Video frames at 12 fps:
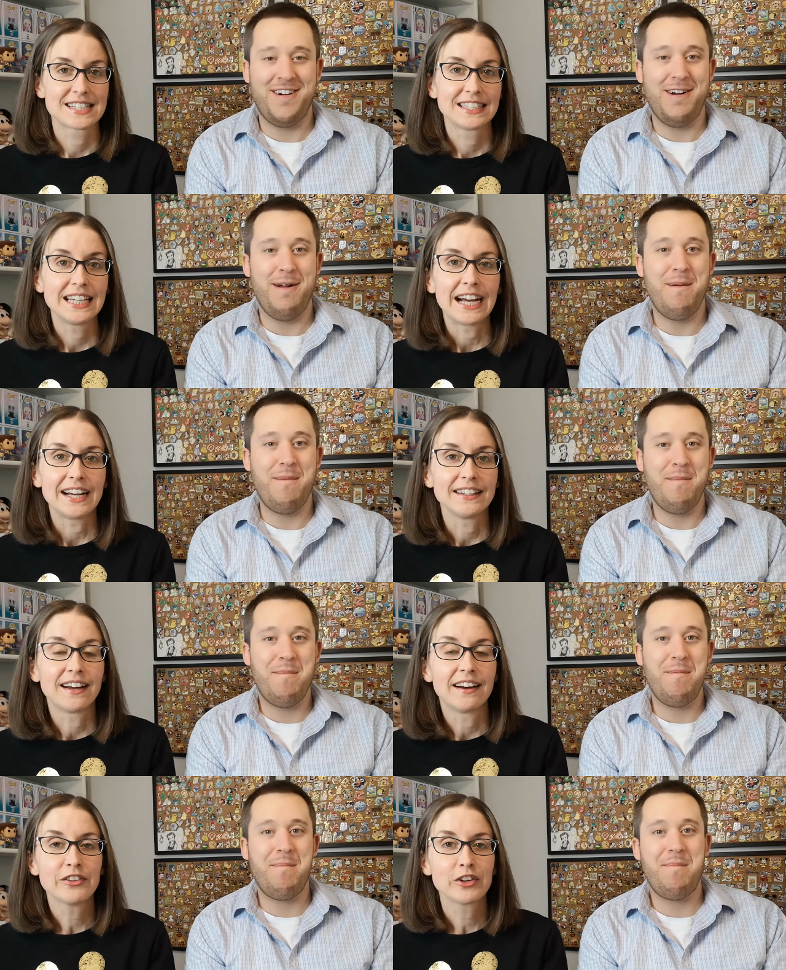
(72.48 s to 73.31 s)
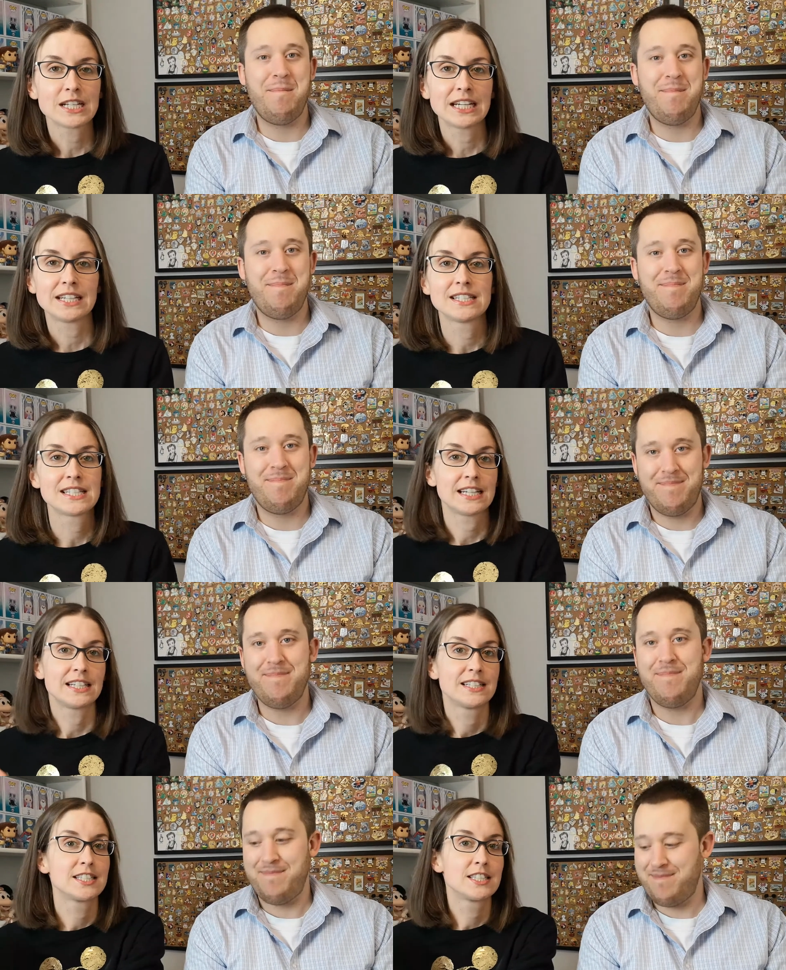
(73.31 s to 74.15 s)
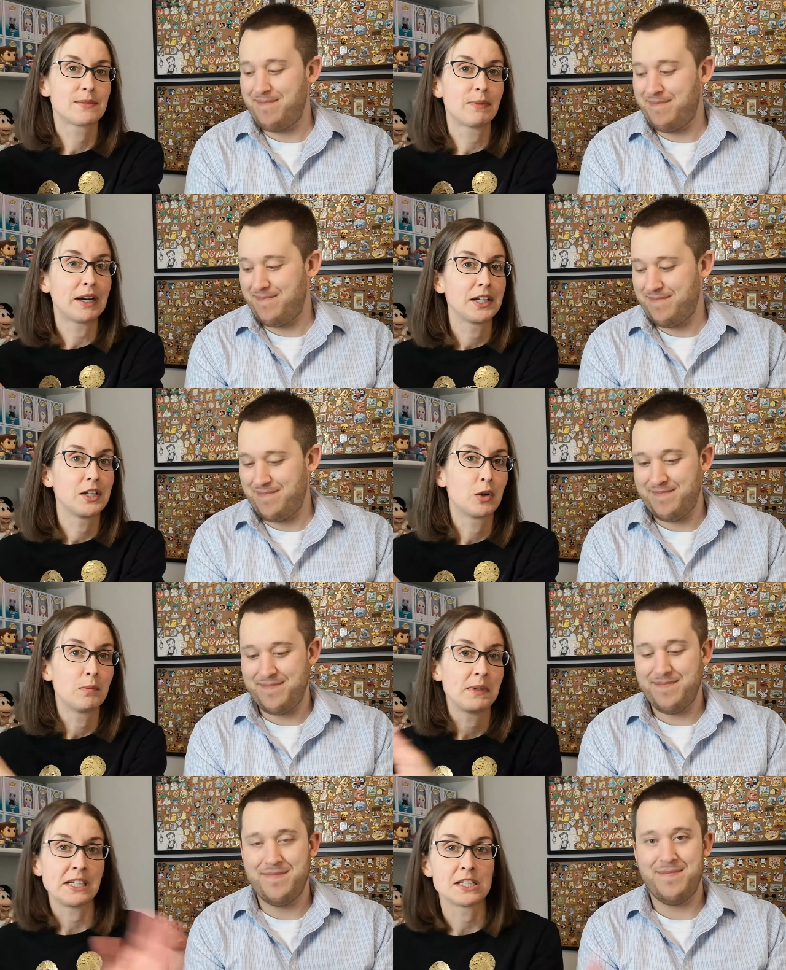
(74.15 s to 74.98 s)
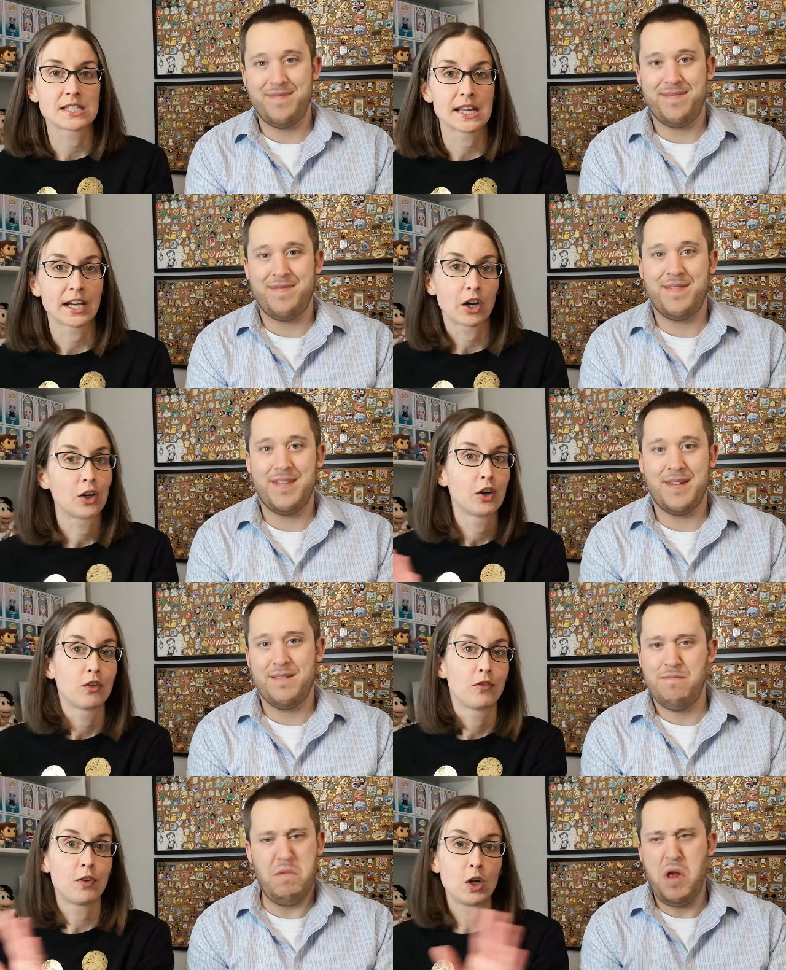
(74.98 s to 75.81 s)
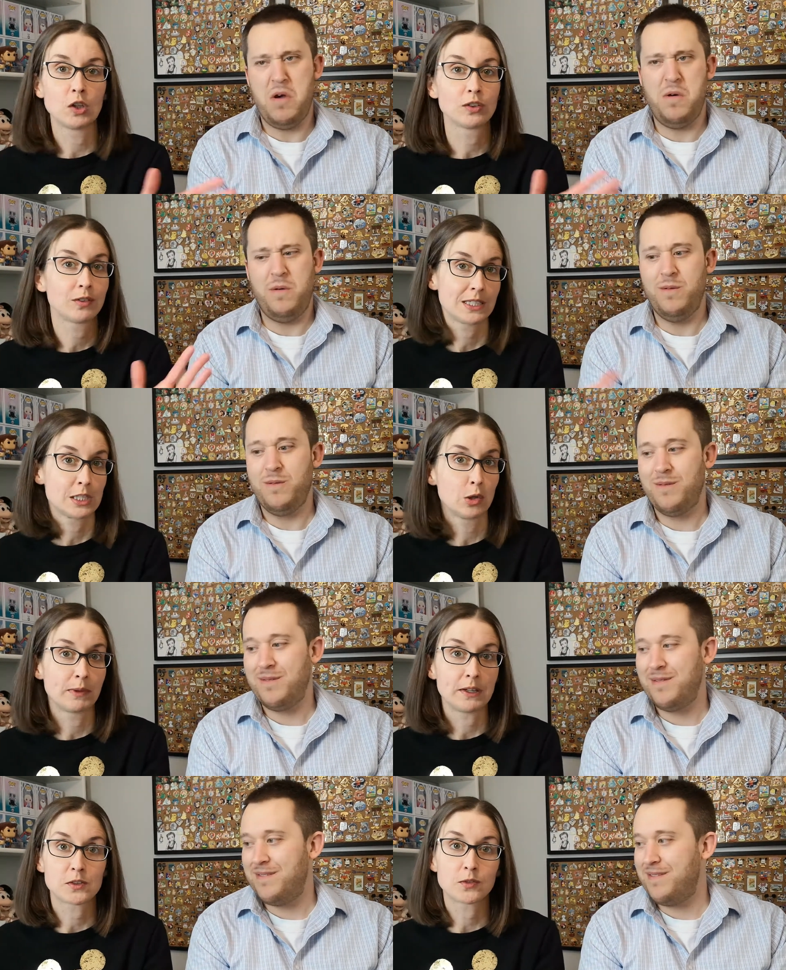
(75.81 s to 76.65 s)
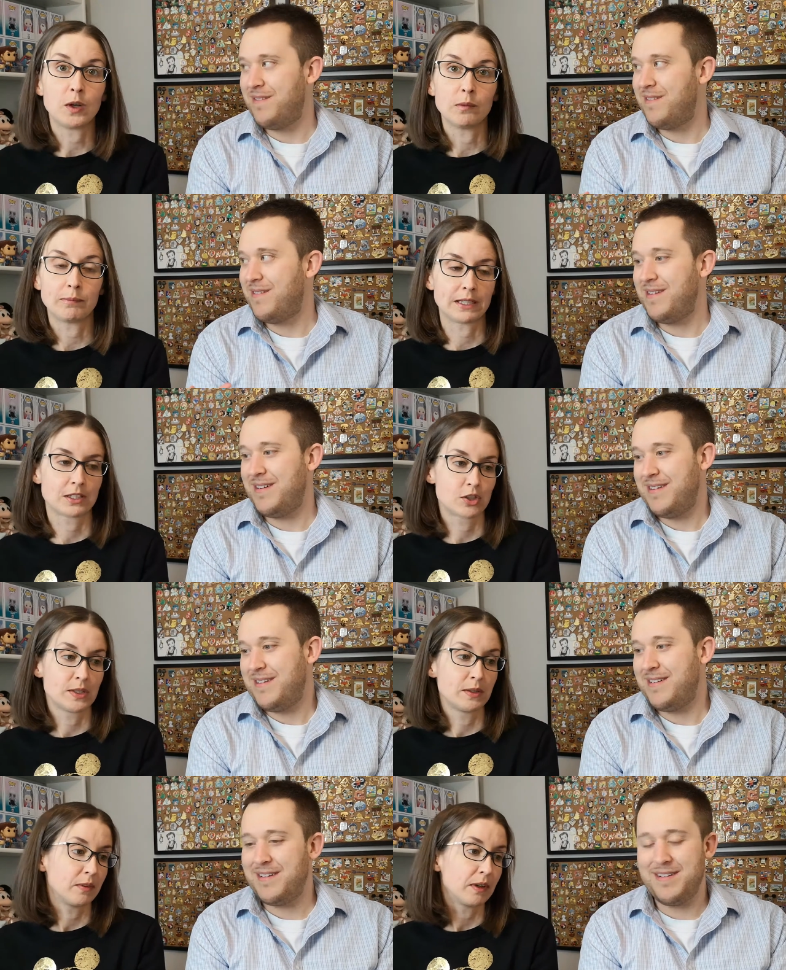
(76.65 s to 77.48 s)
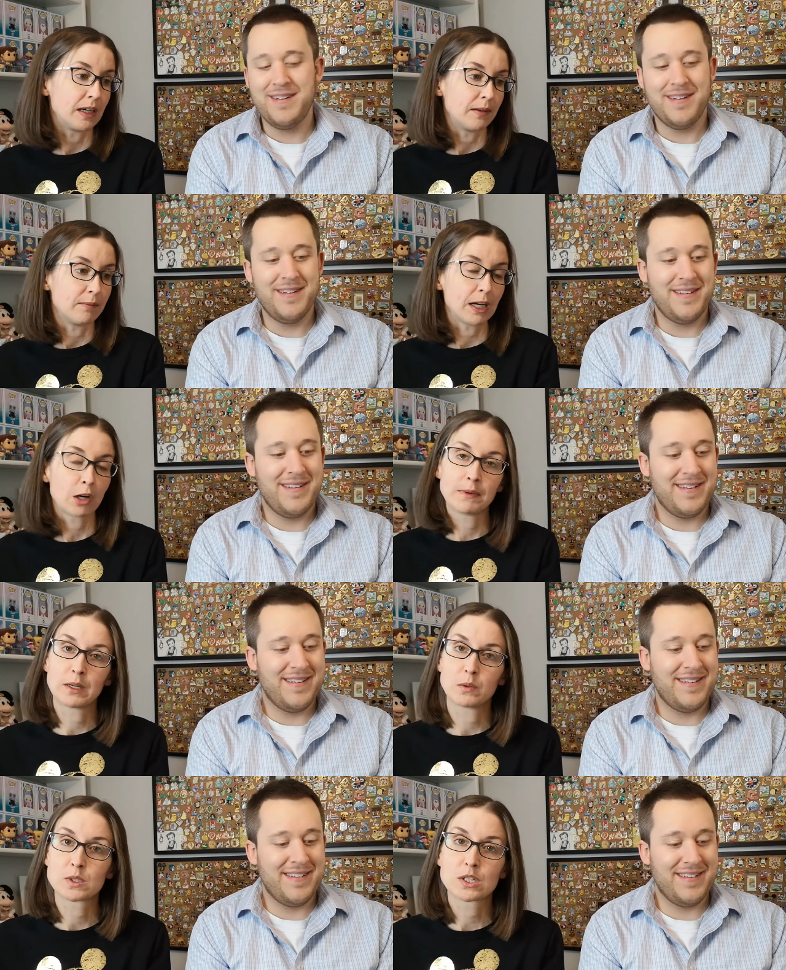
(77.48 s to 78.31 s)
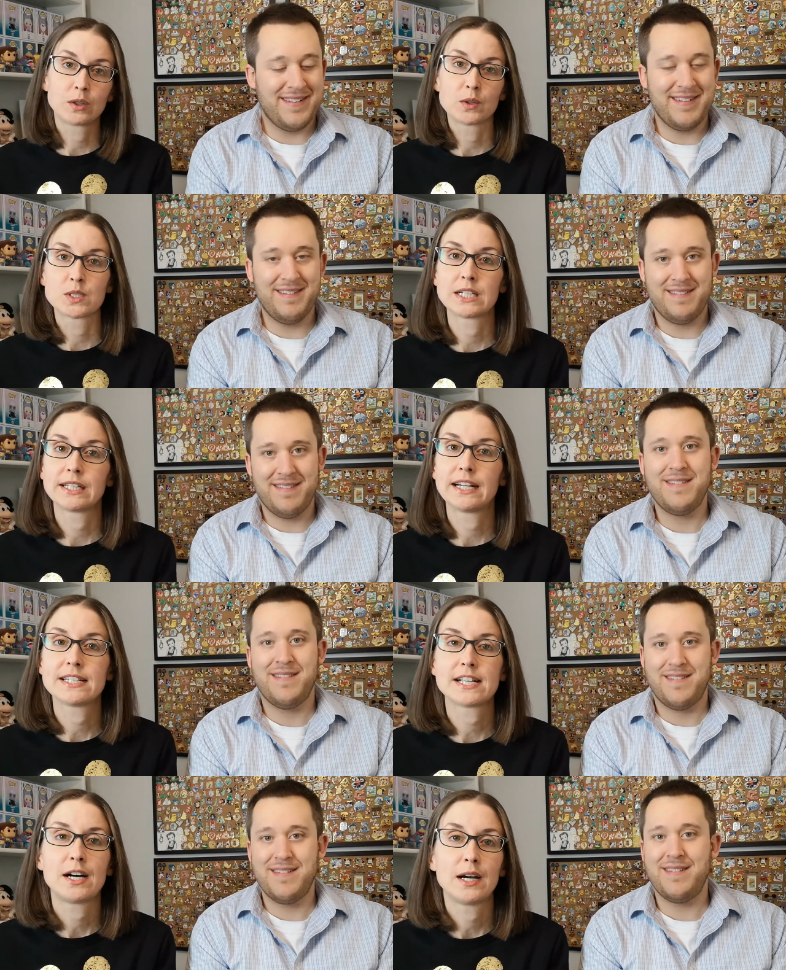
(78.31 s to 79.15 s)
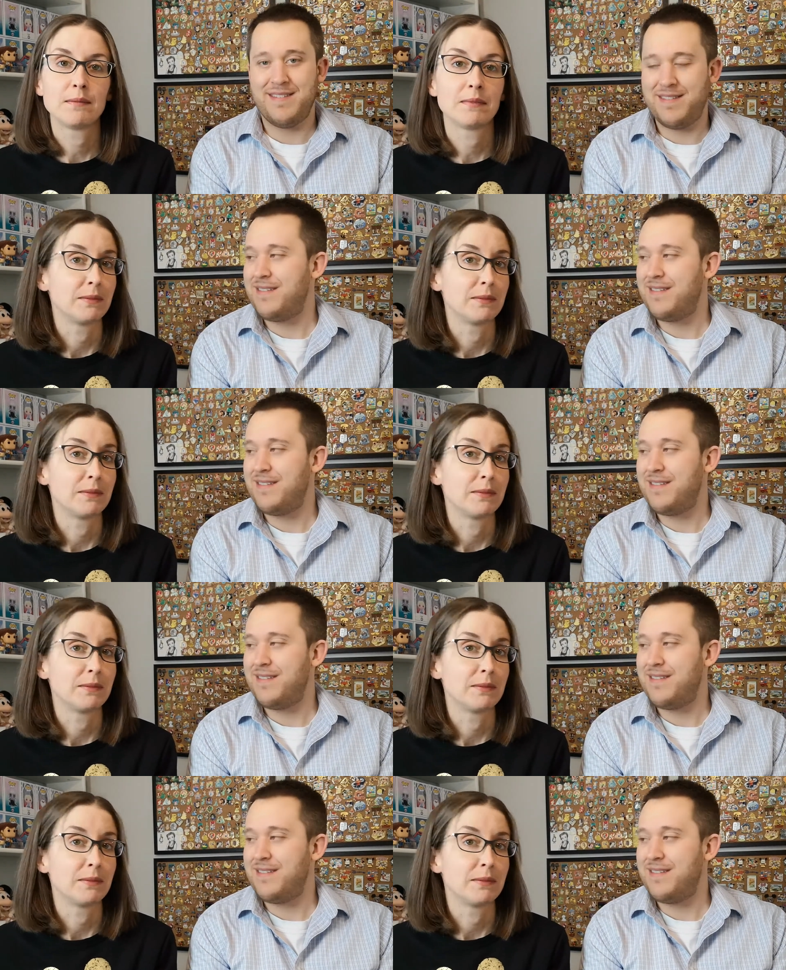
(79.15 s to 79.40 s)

Speaker 1: sure. Yeah, and the 100 days is by no means like her fault. Oh. It's nobody's fault, but airmail was closed at that time.